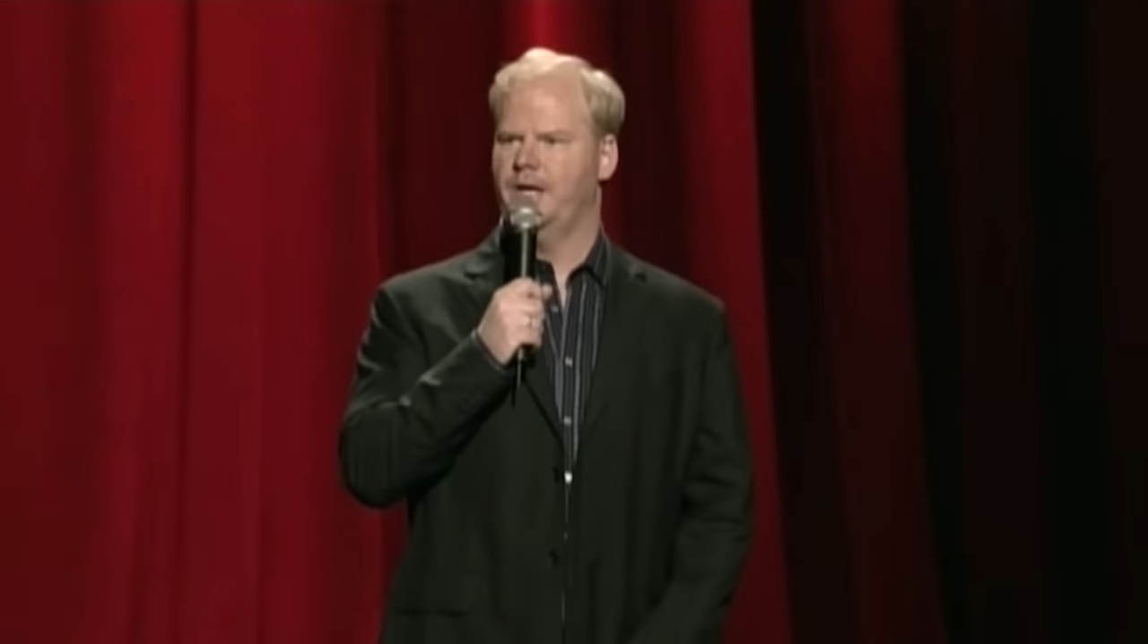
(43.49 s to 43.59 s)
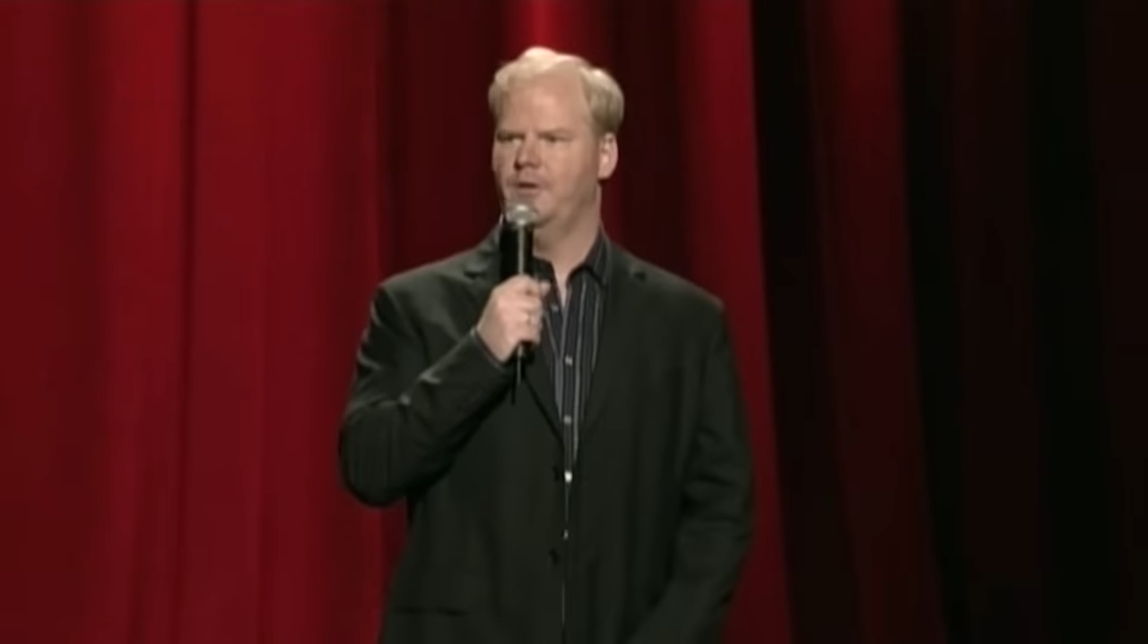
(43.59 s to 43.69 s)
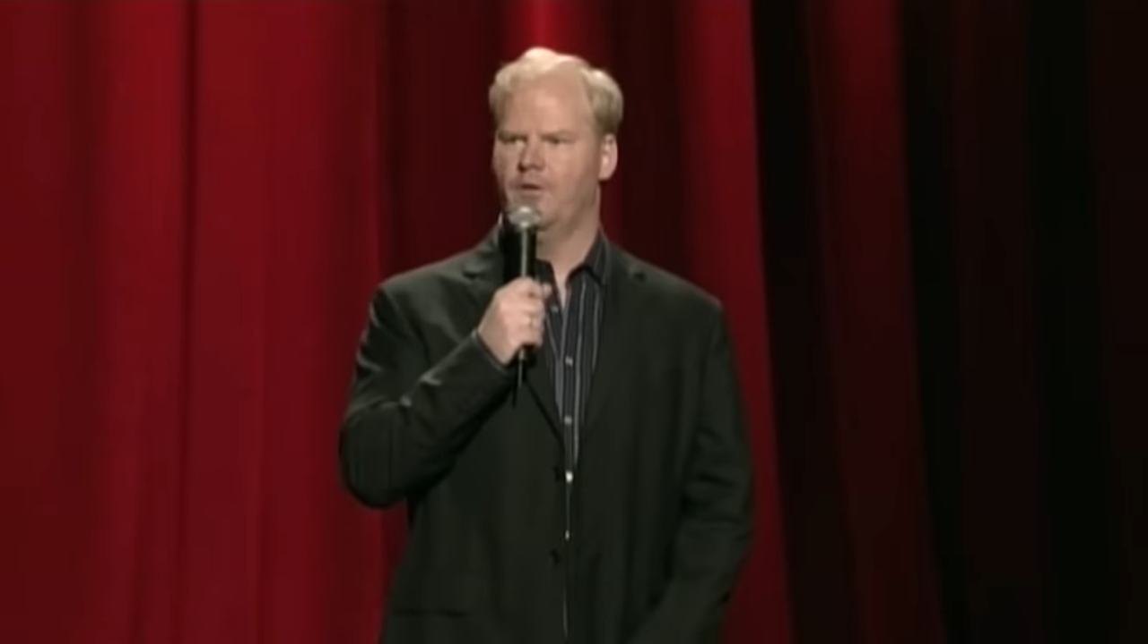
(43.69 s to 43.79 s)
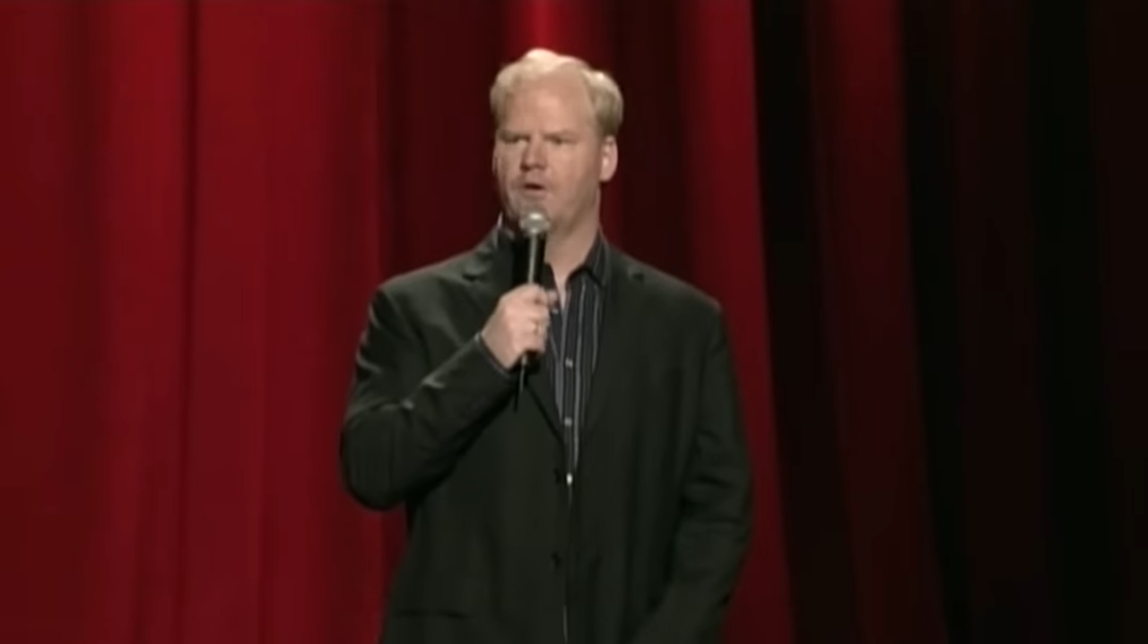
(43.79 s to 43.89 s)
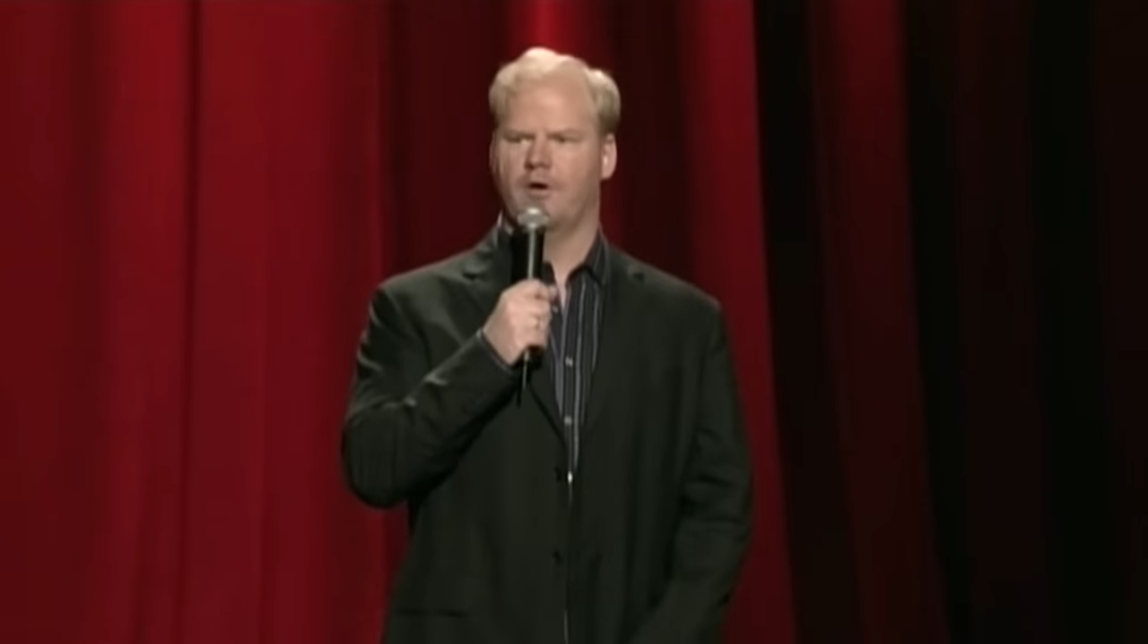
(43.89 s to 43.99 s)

my old